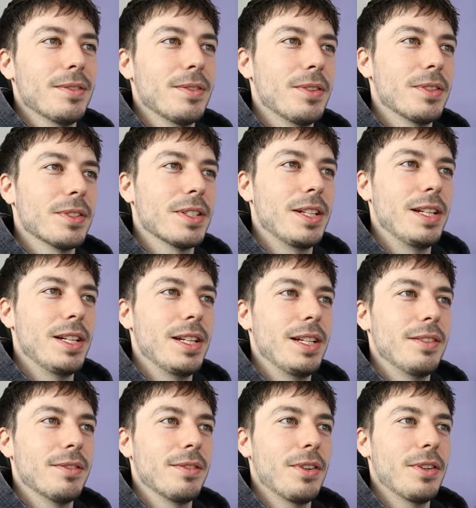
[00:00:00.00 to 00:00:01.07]

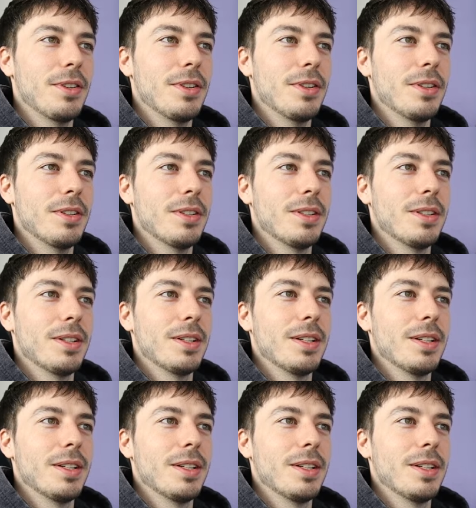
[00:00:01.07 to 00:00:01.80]
44